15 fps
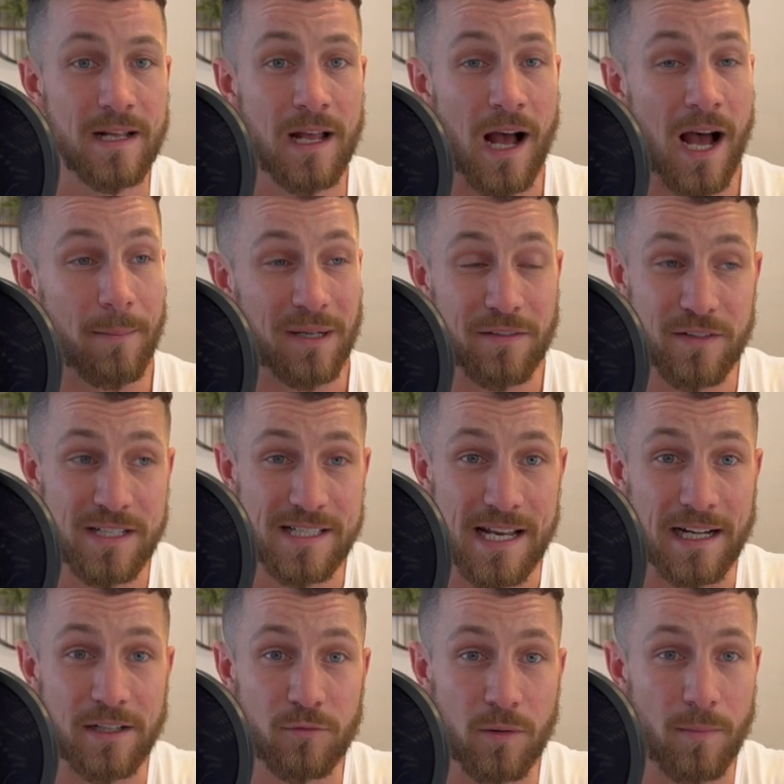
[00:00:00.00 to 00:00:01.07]
Um, even
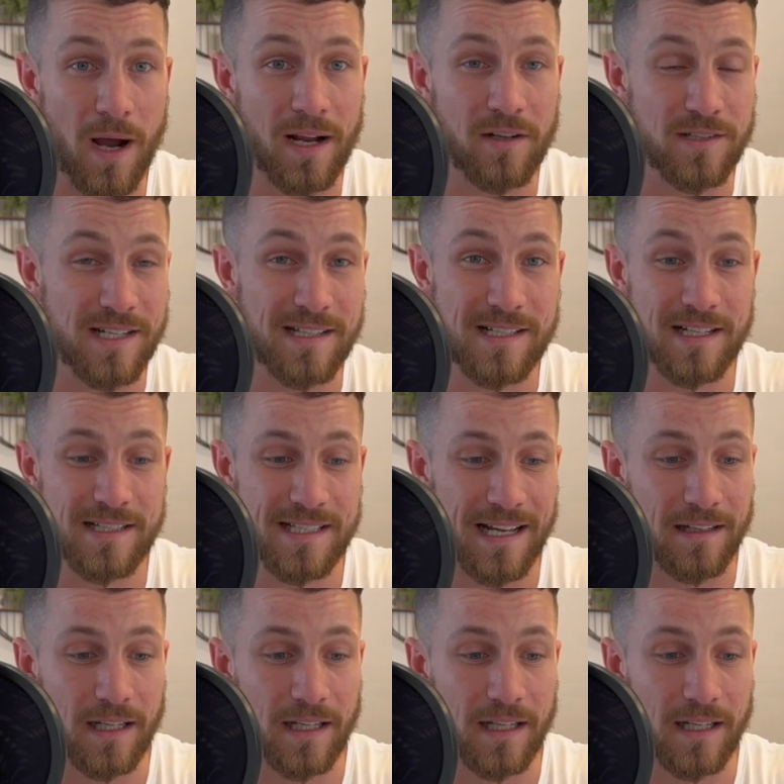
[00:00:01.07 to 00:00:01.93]
setting reminders, as I said,